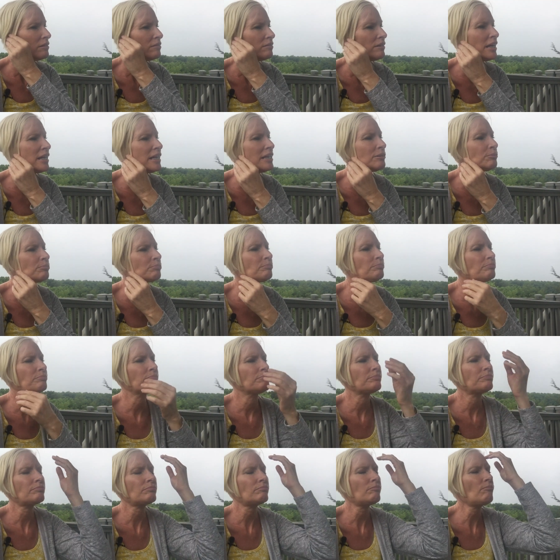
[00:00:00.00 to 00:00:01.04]
right?
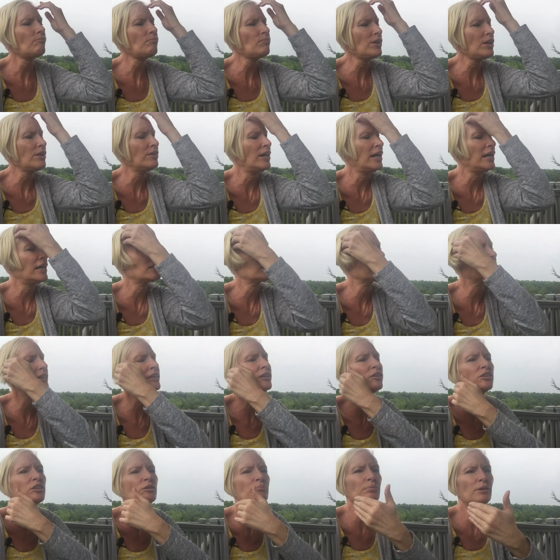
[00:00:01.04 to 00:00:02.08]
Like, you
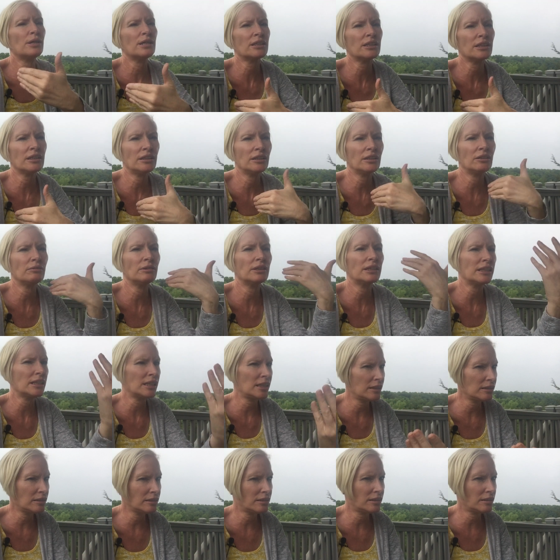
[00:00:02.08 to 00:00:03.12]
know, depression, you would
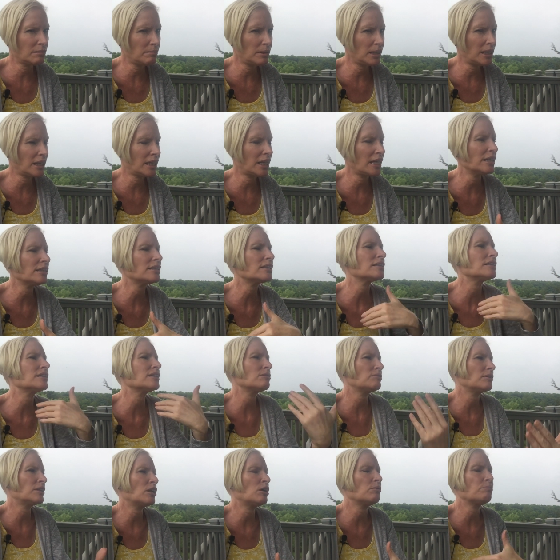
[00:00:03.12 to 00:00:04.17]
get some medications
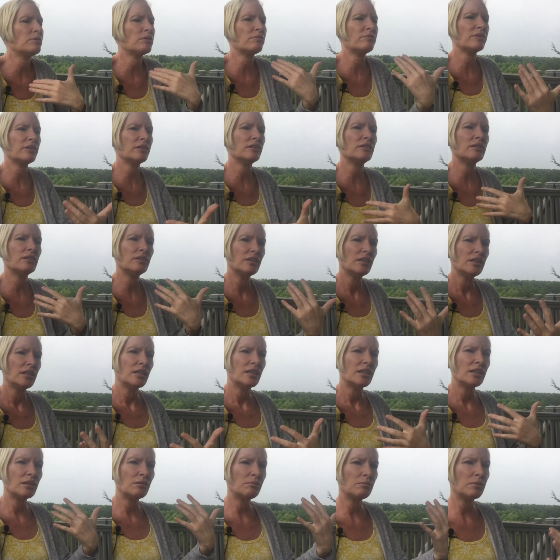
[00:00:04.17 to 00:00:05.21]
that would help you feel
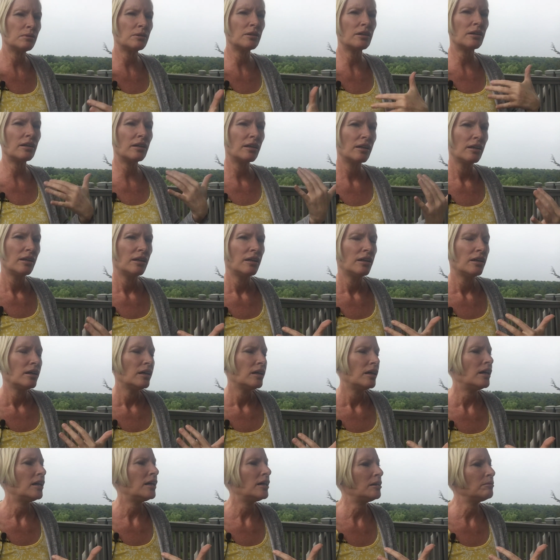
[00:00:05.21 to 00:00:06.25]
a little more
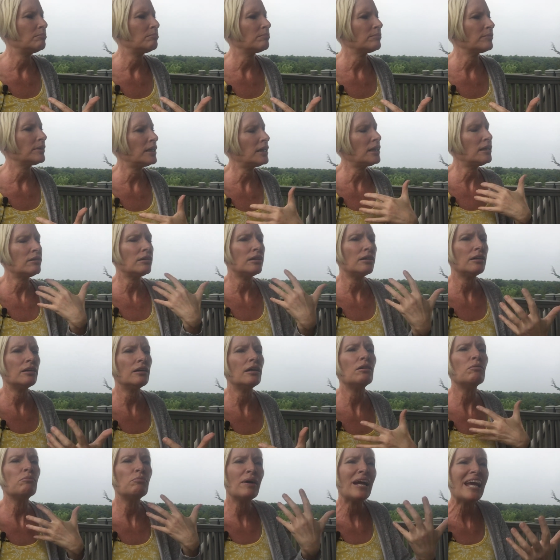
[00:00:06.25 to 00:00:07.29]
um,
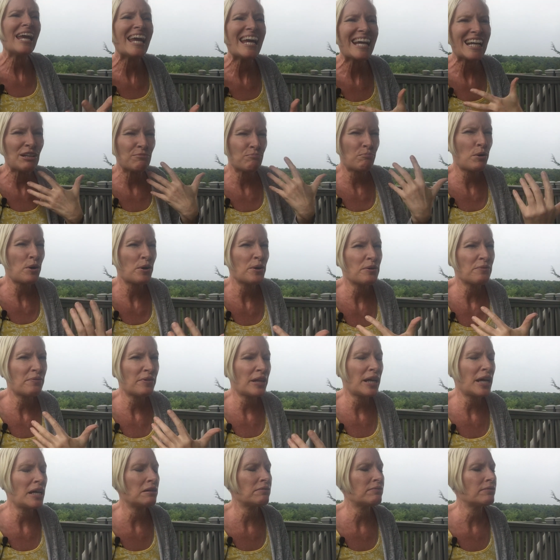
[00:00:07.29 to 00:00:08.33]
awake and part of
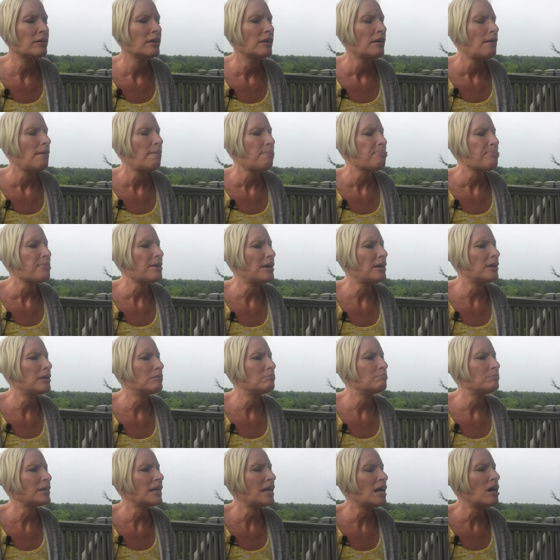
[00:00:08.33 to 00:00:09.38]
life.
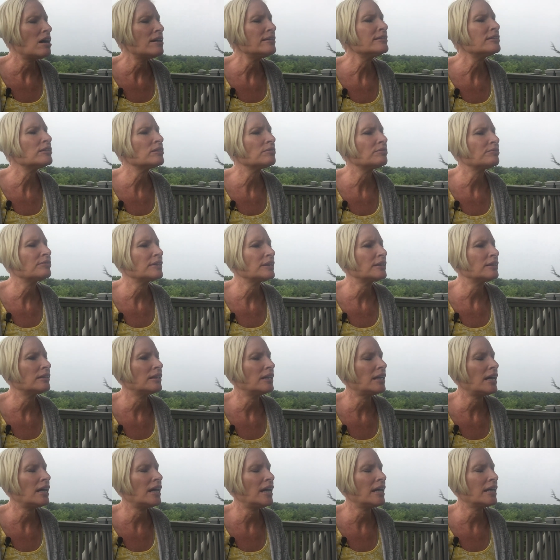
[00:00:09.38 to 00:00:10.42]
Um, but I also feel
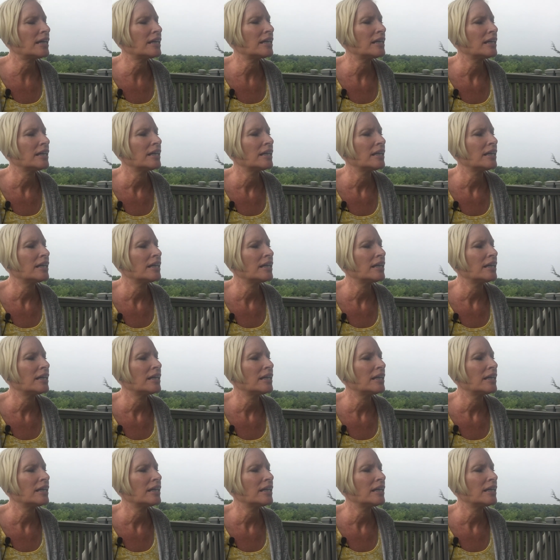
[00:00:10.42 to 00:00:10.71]
like